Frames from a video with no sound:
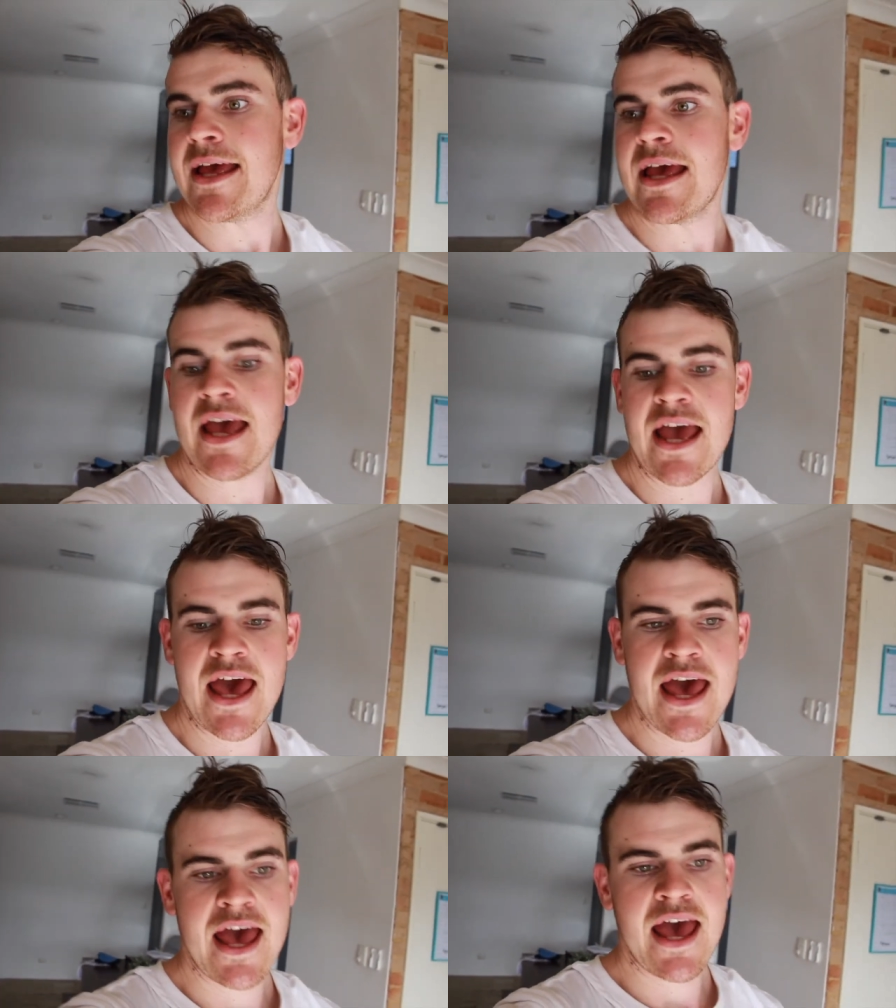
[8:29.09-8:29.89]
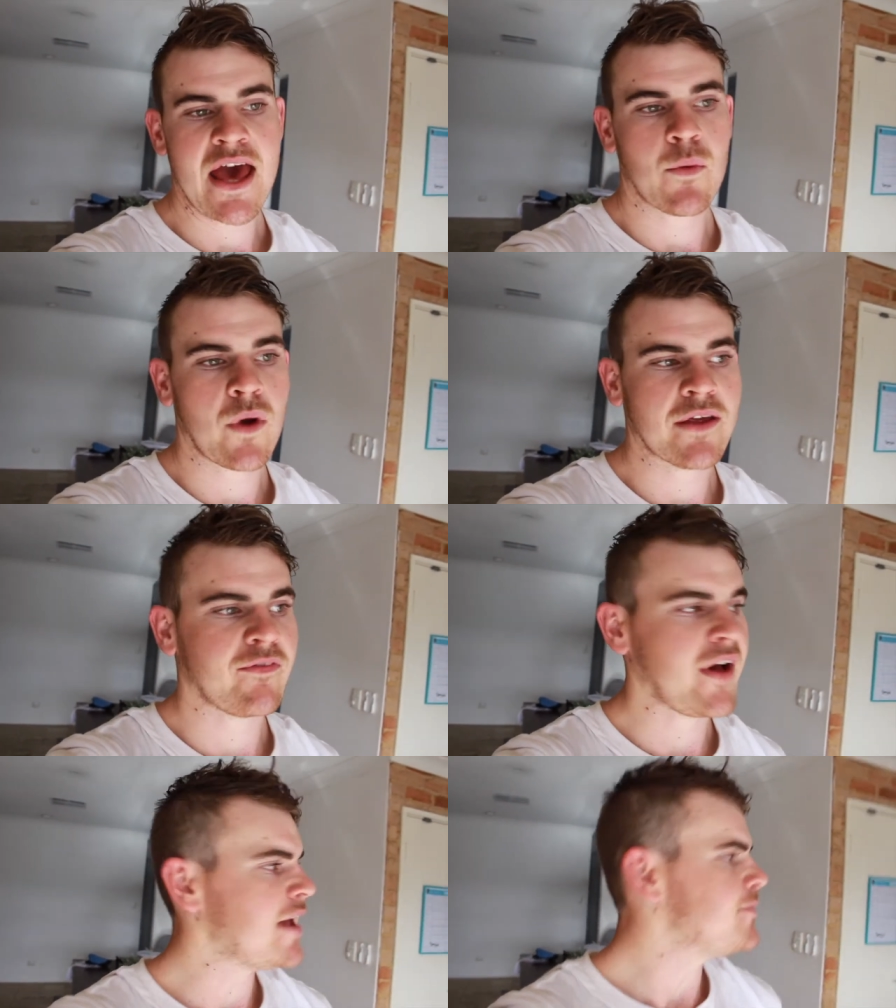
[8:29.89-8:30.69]
and wait
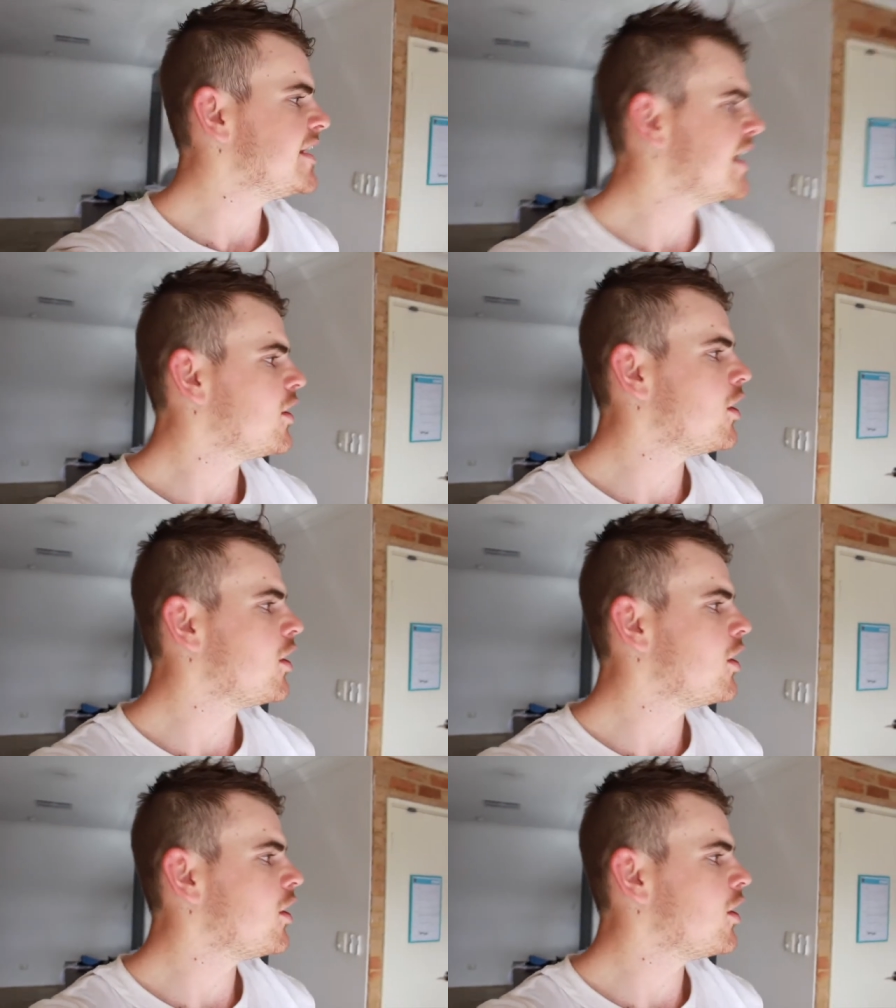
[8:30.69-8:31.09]
for Amy to get